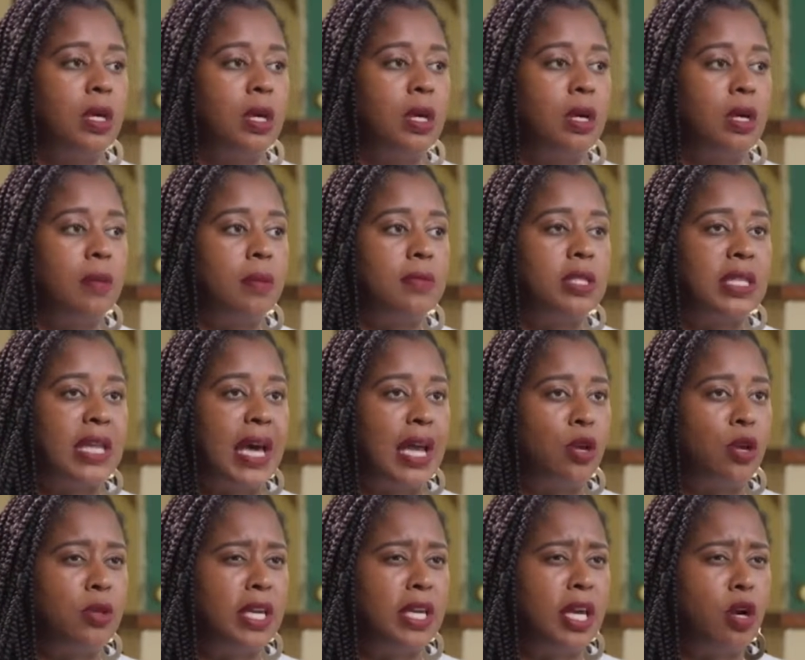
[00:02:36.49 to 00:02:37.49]
to
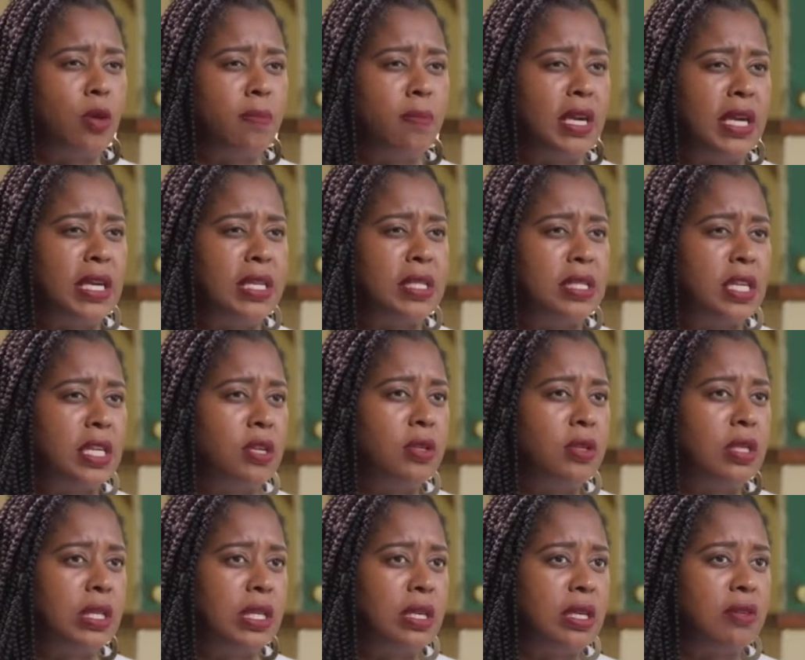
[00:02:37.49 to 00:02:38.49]
not only help me
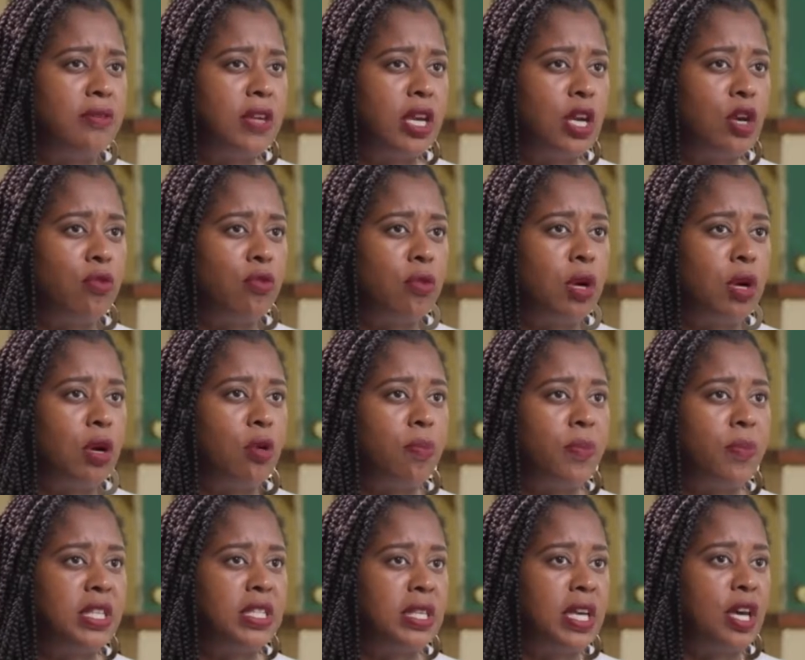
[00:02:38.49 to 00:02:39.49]
continue to live and grow,
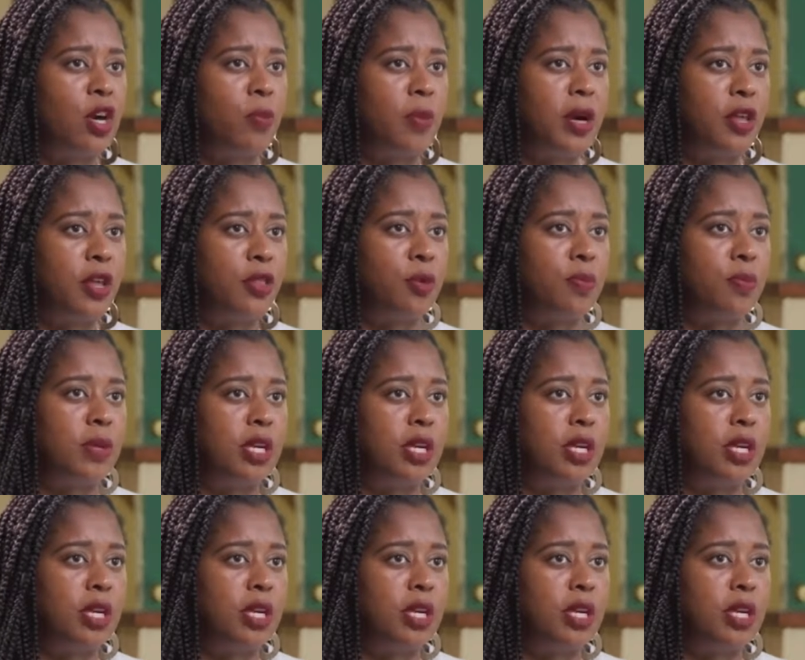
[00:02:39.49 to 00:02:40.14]
but to help other